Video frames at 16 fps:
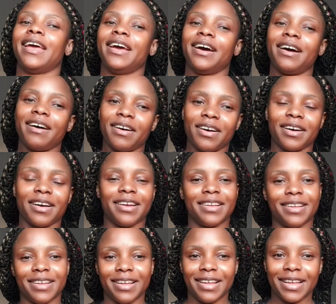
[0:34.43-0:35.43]
ah,
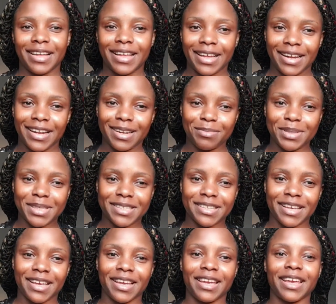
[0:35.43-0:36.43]
let me
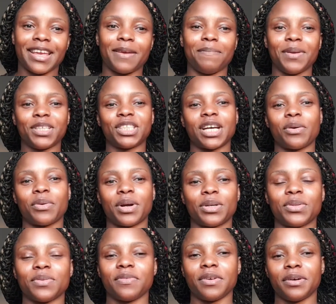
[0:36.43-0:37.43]
say a big shout
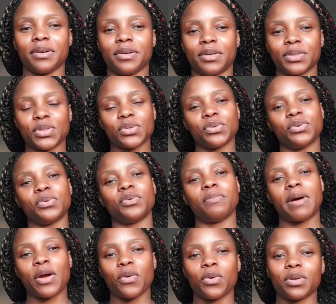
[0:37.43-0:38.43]
out uh, to
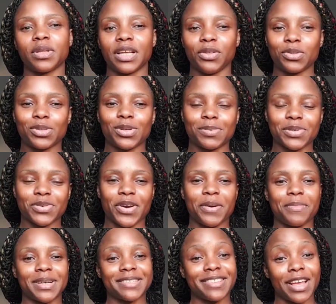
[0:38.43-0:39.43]
my old and new
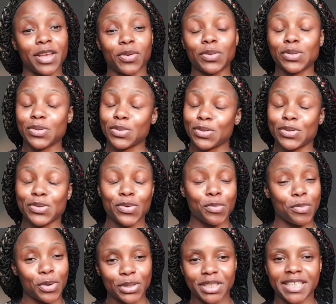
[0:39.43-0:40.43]
subscribers thank you so so
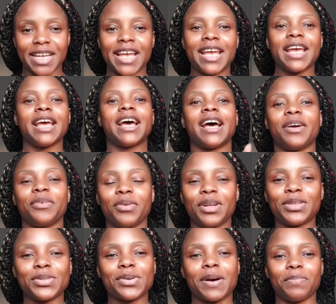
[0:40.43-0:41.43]
much i really
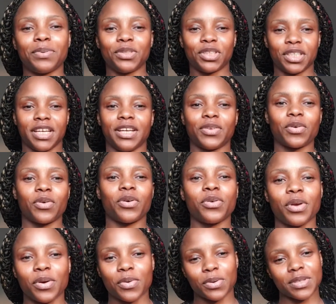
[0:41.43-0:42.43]
do appreciate all
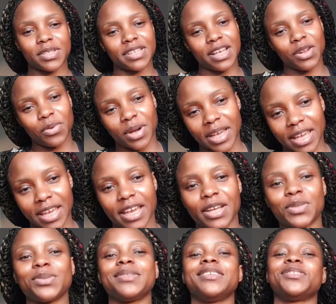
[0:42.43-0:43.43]
your concern your care
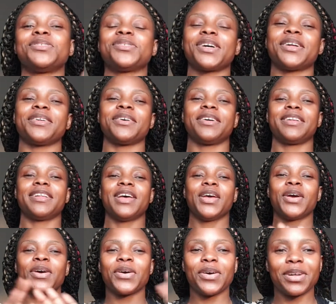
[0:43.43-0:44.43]
to this channel
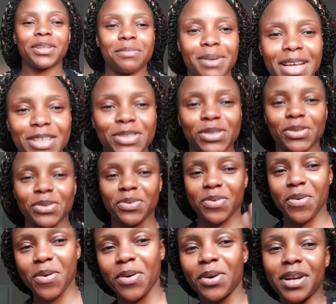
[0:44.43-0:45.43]
god bless you
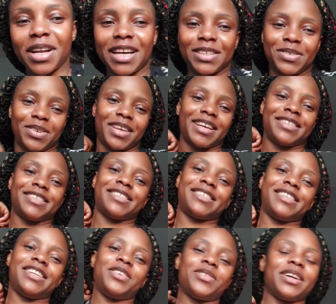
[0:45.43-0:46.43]
all as you can
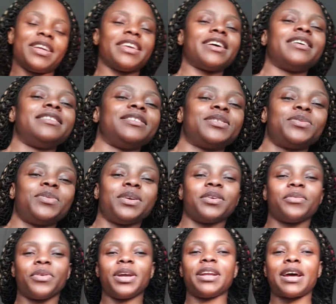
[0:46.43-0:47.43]
see your girl is doing
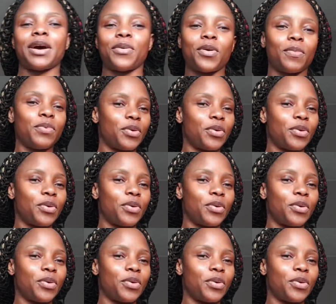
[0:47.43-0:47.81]
great i hope